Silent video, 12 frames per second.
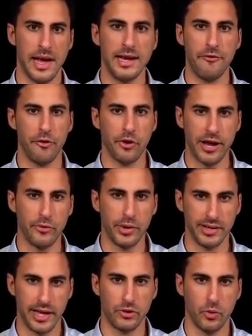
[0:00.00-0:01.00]
And if you can
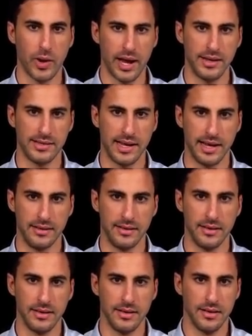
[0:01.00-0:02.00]
relate to what I
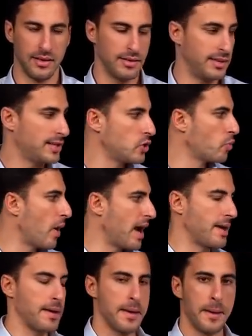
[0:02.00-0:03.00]
said, this is
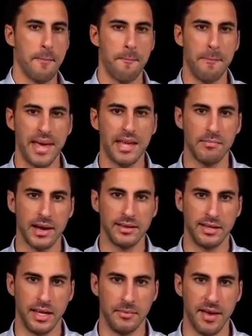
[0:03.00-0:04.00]
why me and
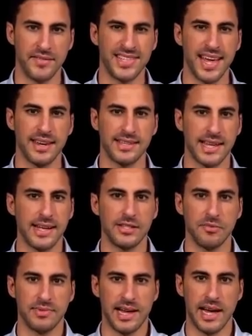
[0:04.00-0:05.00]
my team have set
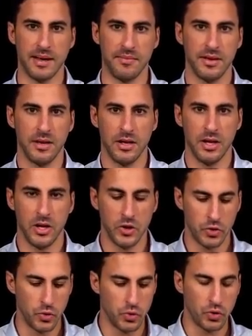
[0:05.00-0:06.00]
aside some time
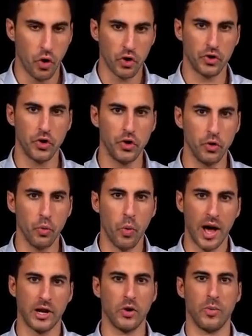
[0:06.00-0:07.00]
to talk to you
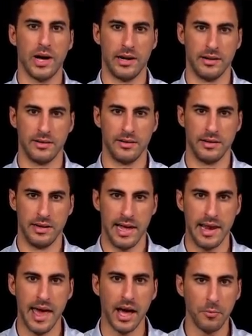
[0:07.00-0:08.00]
one-on-one
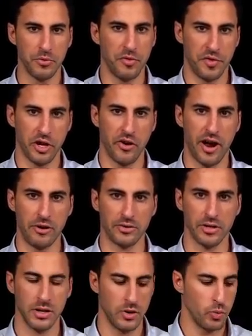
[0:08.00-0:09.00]
and help you figure
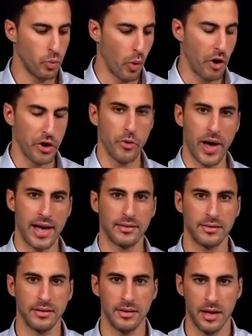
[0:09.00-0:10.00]
out where you're
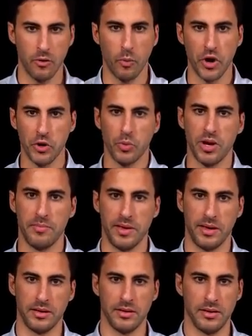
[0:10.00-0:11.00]
at and where you want to
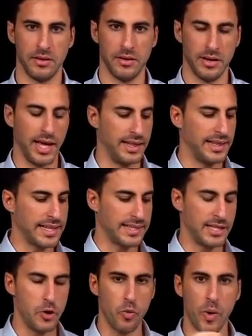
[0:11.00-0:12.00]
be. And
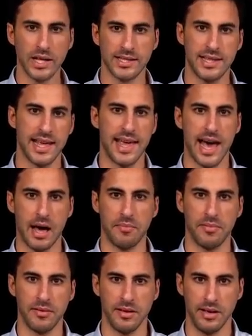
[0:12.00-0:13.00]
let's see what's the
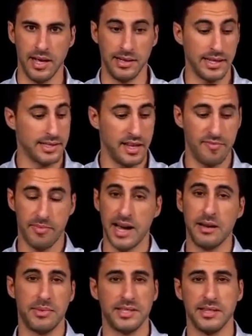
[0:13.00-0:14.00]
gap. And let's see if
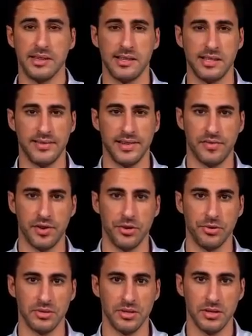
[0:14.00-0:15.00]
buying businesses is even for
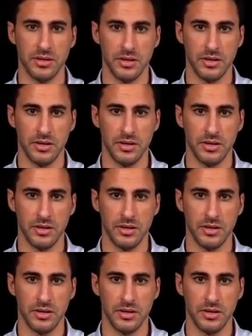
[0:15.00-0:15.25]
you.